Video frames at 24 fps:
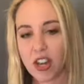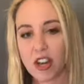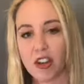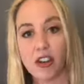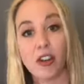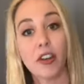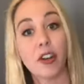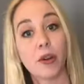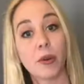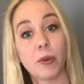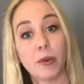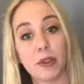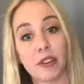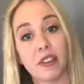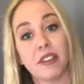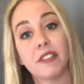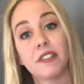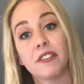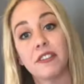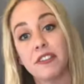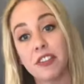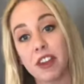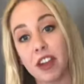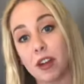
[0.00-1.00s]

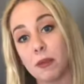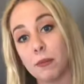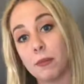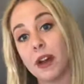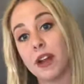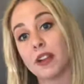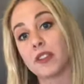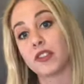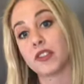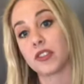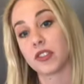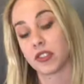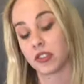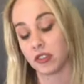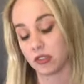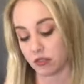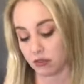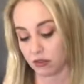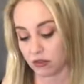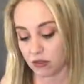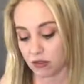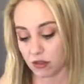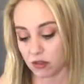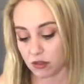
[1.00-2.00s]
would very much
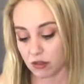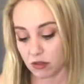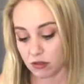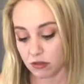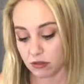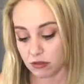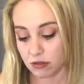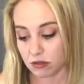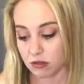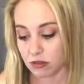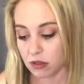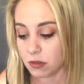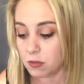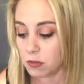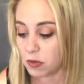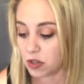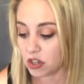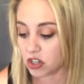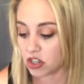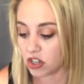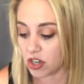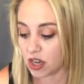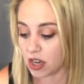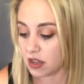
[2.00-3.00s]

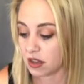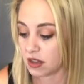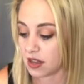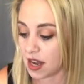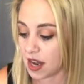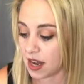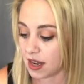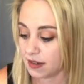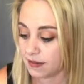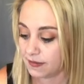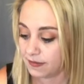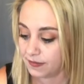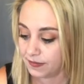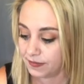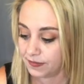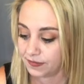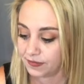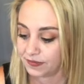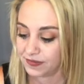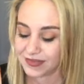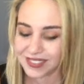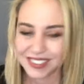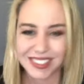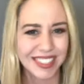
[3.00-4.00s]
appreciate that
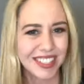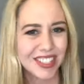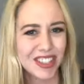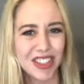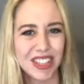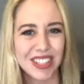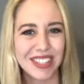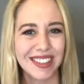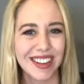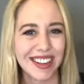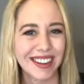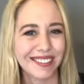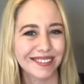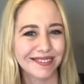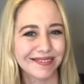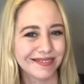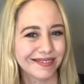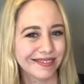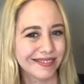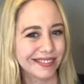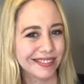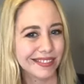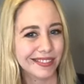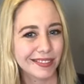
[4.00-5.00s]
because she's not
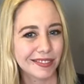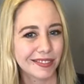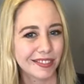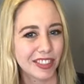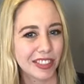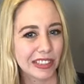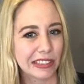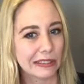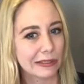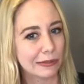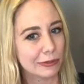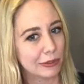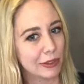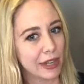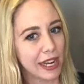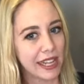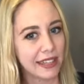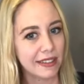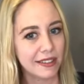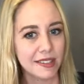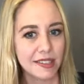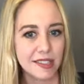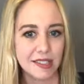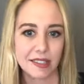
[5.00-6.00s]
mm, she's not
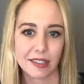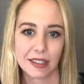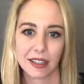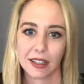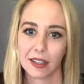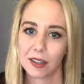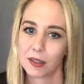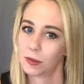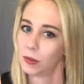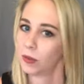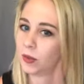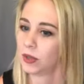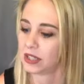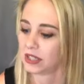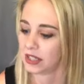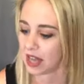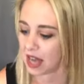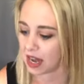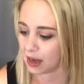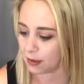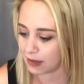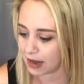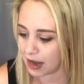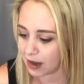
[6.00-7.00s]
friends like what's
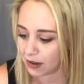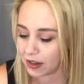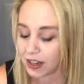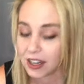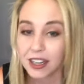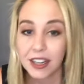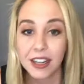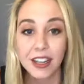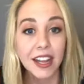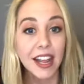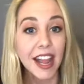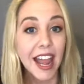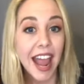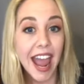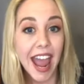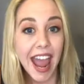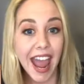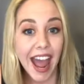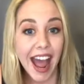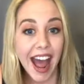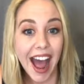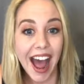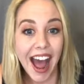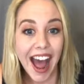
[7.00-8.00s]
that about
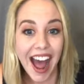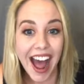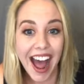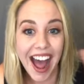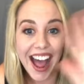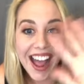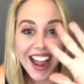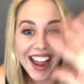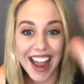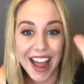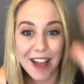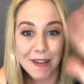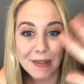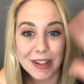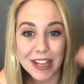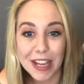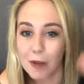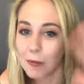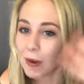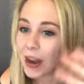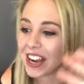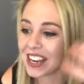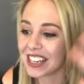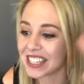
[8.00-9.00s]

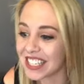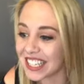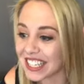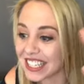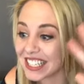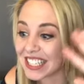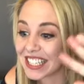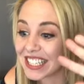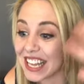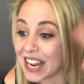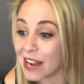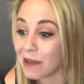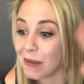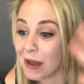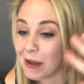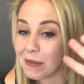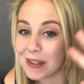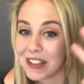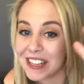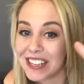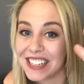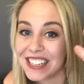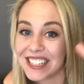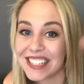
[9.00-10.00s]
hi emily wait is this the same
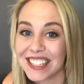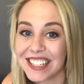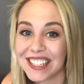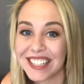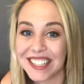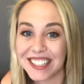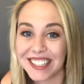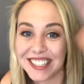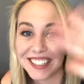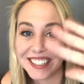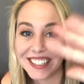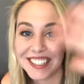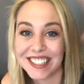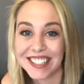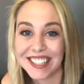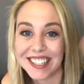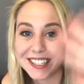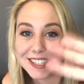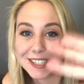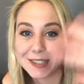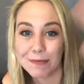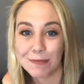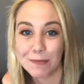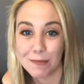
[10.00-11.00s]
emily is this is
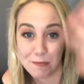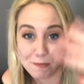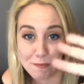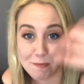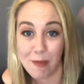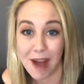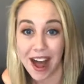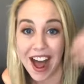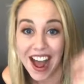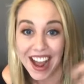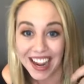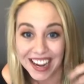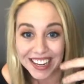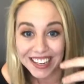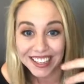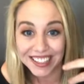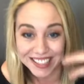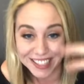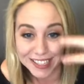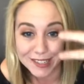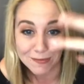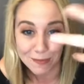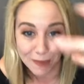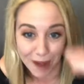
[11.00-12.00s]
this my
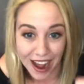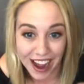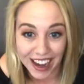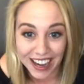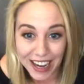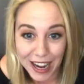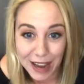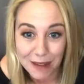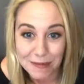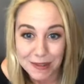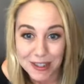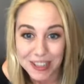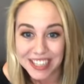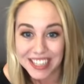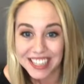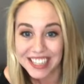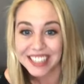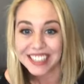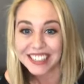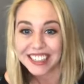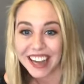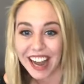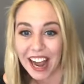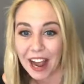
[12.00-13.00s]
is this my
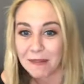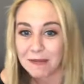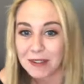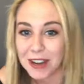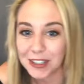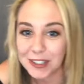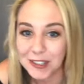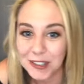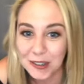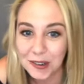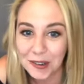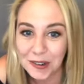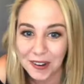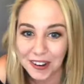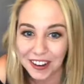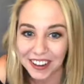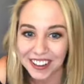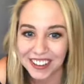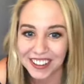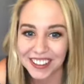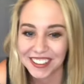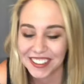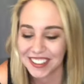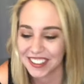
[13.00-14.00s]
emily i'm not
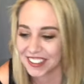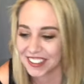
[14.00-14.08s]
sure